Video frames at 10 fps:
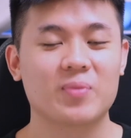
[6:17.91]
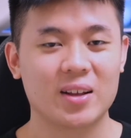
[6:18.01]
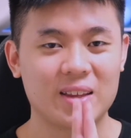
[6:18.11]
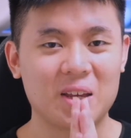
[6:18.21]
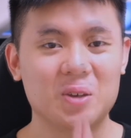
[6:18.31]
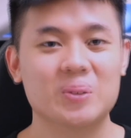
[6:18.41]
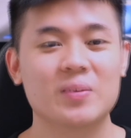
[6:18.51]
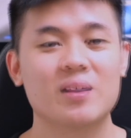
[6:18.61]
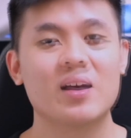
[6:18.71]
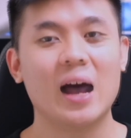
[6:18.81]
Thank you.
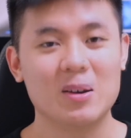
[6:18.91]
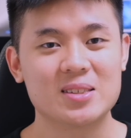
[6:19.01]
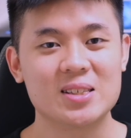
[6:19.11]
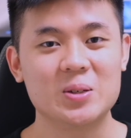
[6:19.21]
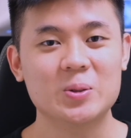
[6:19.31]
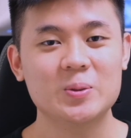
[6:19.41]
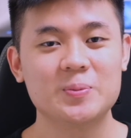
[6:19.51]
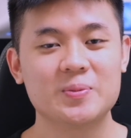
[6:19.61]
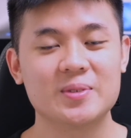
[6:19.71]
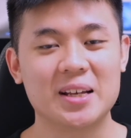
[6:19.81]
I'll see you
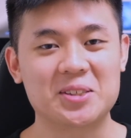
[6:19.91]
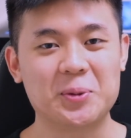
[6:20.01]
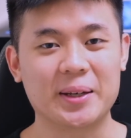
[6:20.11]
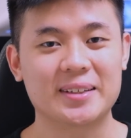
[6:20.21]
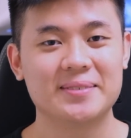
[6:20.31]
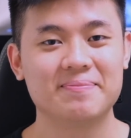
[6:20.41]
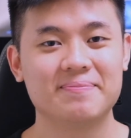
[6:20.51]
next week.